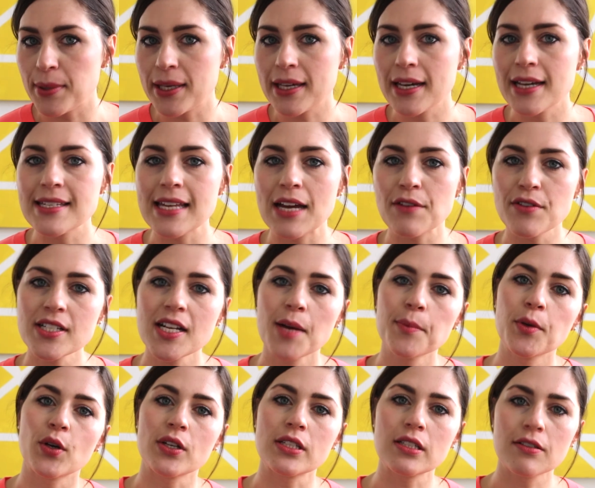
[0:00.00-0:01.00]
because every time
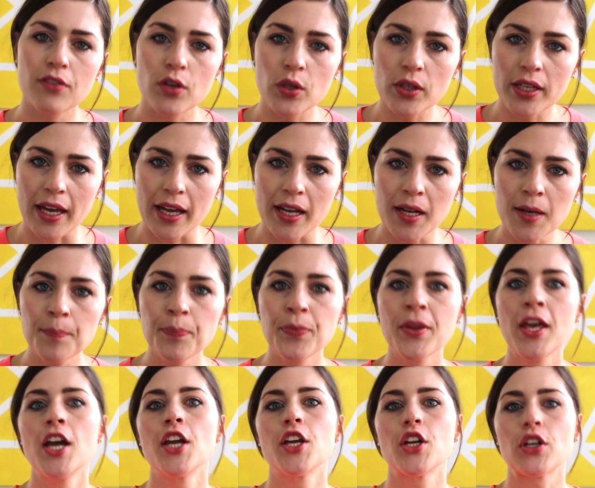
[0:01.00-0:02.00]
you exfoliate,
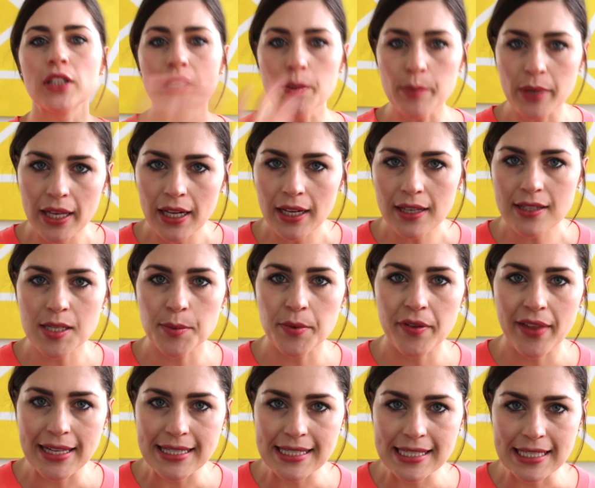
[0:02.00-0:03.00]
you're eliminating some
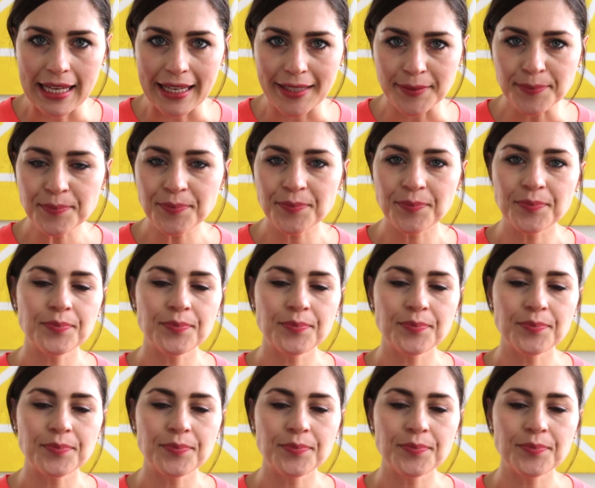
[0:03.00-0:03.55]
of that skin.